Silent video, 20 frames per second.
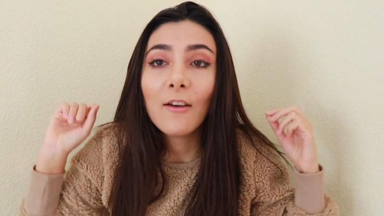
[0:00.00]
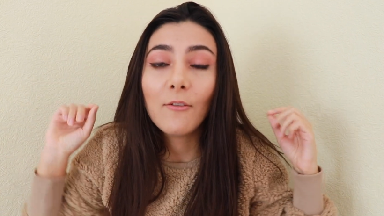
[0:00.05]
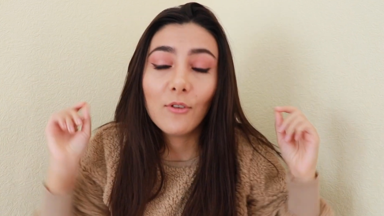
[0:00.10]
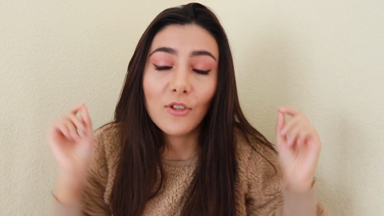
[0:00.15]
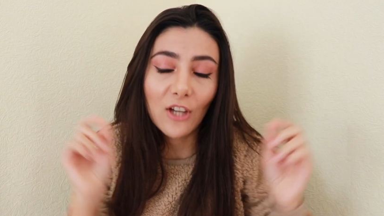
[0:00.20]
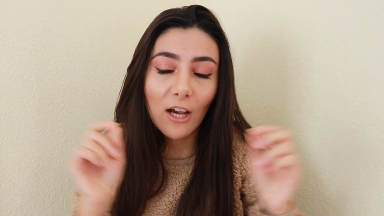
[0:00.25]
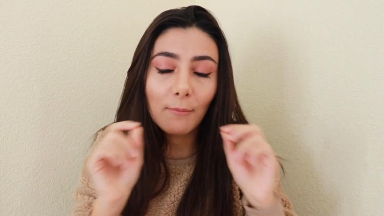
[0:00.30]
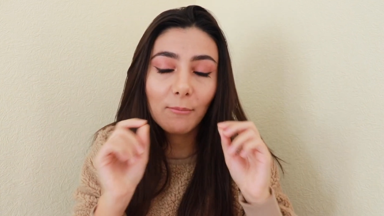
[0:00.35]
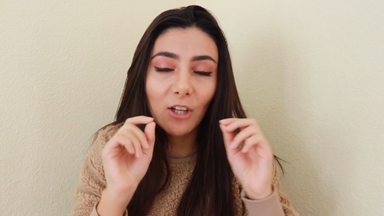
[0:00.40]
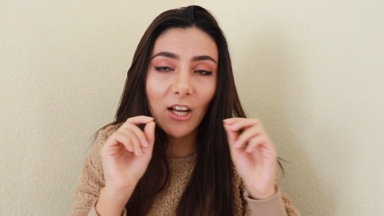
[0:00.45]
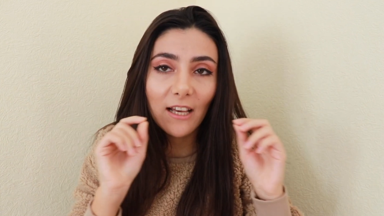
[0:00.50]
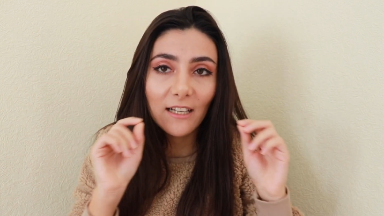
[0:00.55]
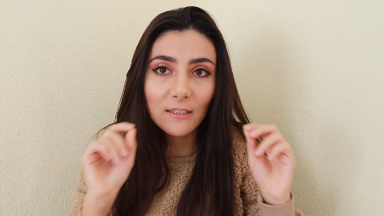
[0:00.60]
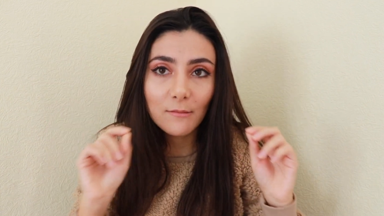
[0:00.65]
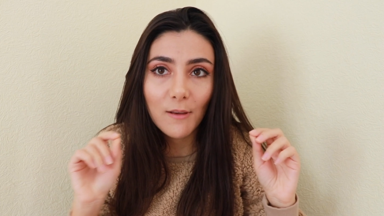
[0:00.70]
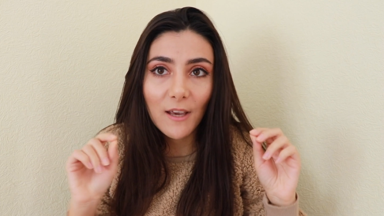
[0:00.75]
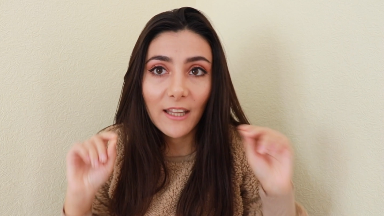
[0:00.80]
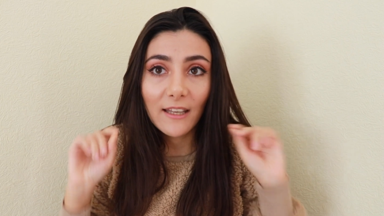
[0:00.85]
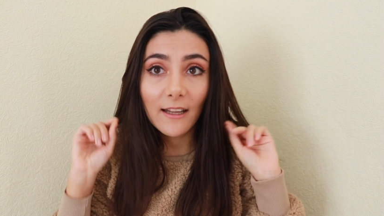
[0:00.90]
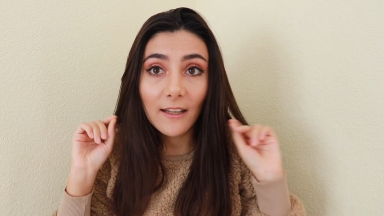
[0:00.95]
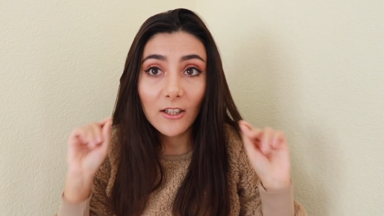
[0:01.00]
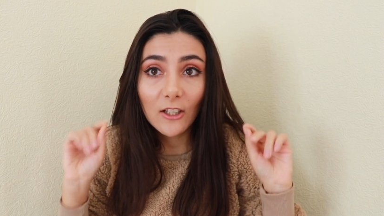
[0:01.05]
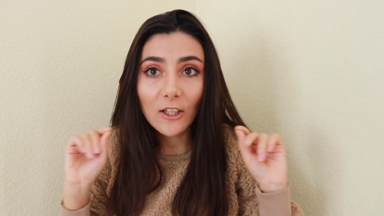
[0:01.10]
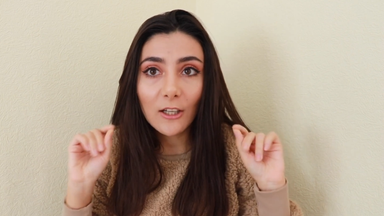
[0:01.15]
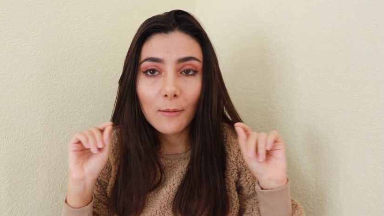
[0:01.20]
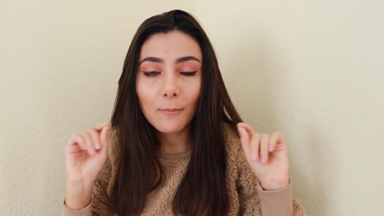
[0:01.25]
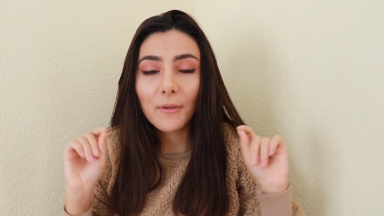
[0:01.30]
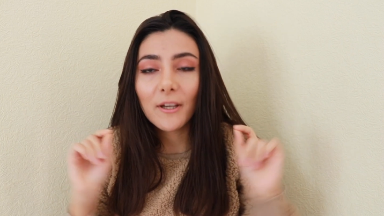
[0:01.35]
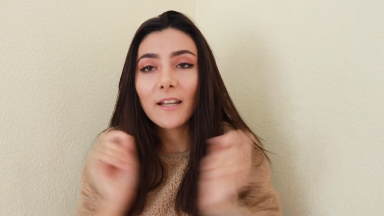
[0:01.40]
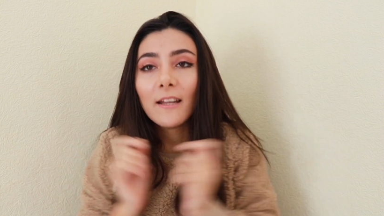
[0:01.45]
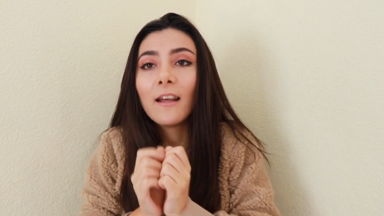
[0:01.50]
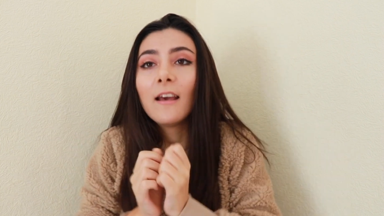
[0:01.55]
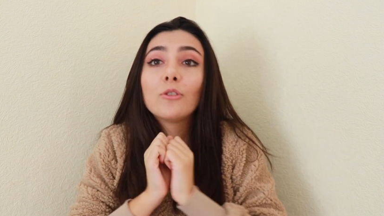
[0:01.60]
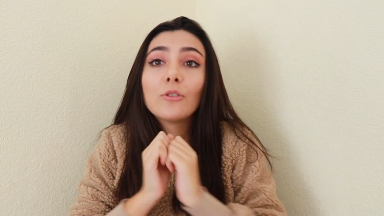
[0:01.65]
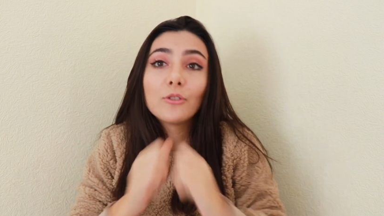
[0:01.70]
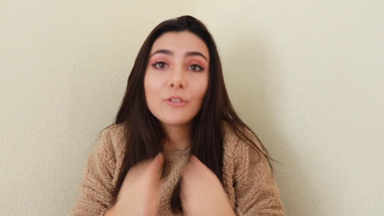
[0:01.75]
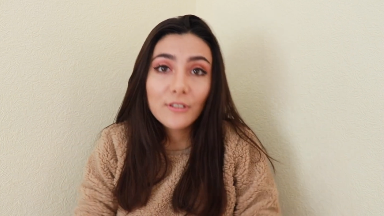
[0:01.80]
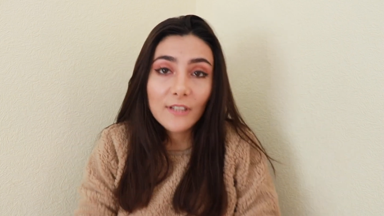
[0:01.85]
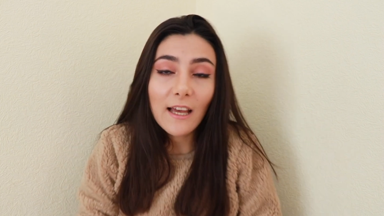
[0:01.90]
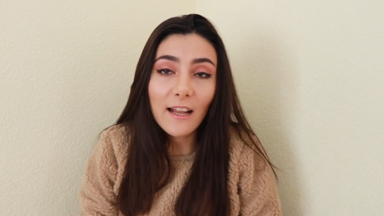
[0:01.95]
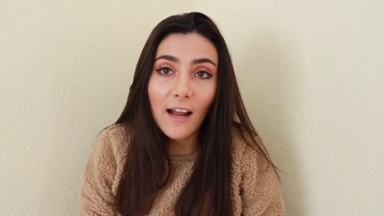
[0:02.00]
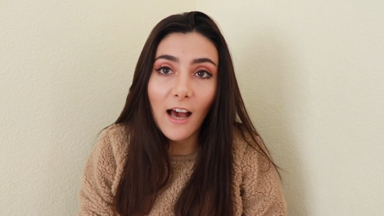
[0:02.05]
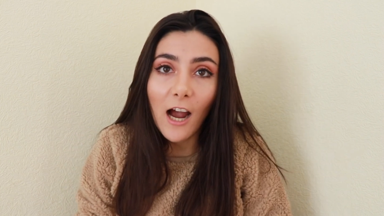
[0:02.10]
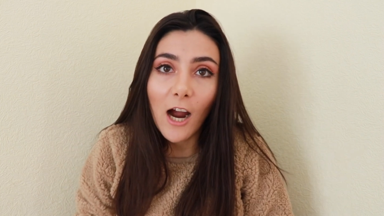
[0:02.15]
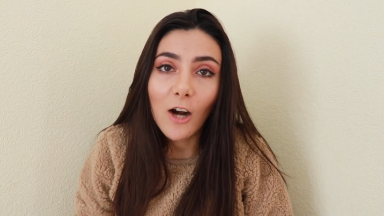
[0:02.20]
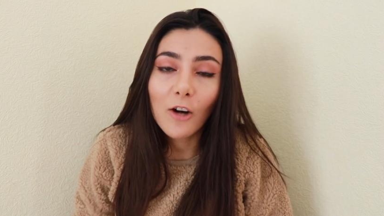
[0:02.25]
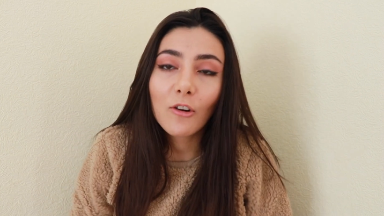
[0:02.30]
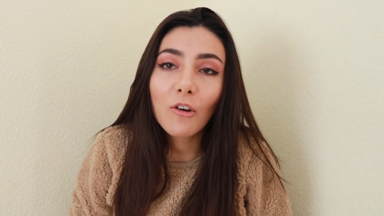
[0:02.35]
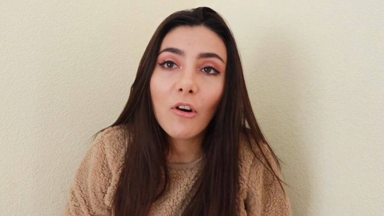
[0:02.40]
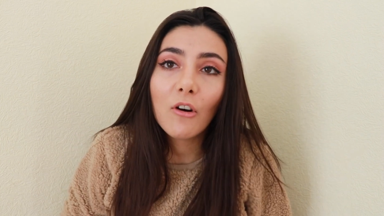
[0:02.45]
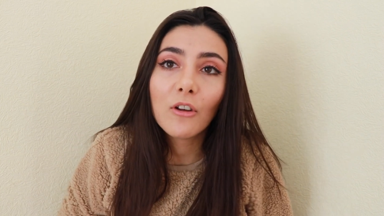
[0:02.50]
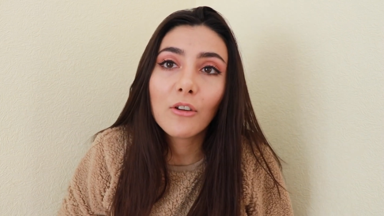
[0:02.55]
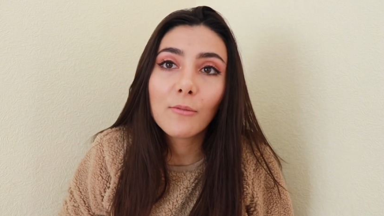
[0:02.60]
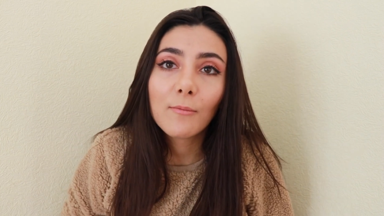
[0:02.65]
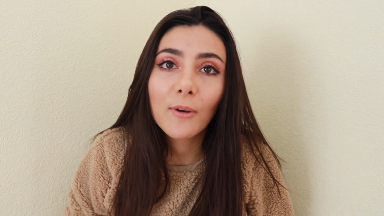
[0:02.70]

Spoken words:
which I'm going to explain in a little bit, to set our goals,